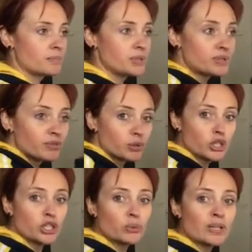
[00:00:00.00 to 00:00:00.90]
beautiful,
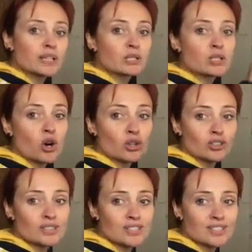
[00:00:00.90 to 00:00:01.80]
cute little
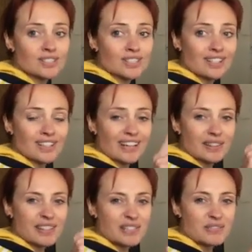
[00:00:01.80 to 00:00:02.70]
dogs
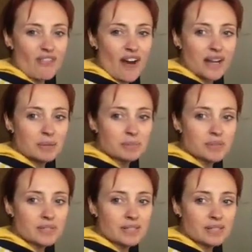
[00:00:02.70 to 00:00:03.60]
in these
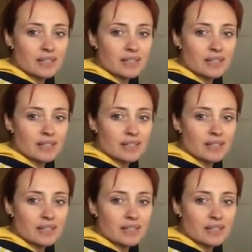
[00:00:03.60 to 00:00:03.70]
frames?